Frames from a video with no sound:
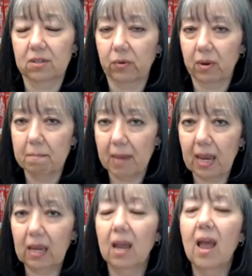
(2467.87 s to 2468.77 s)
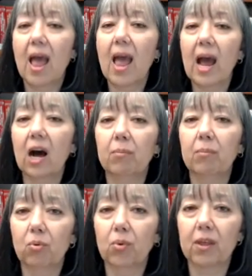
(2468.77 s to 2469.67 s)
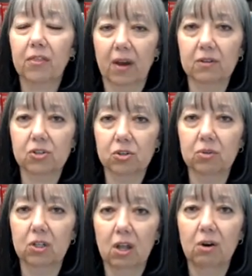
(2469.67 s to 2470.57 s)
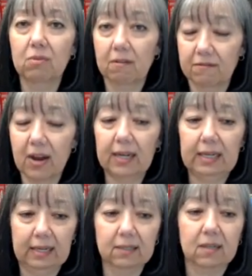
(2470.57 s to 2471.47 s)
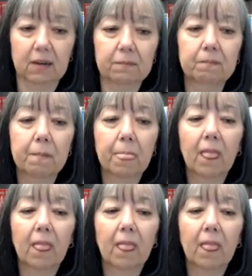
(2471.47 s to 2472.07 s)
So it may help with student loan financing.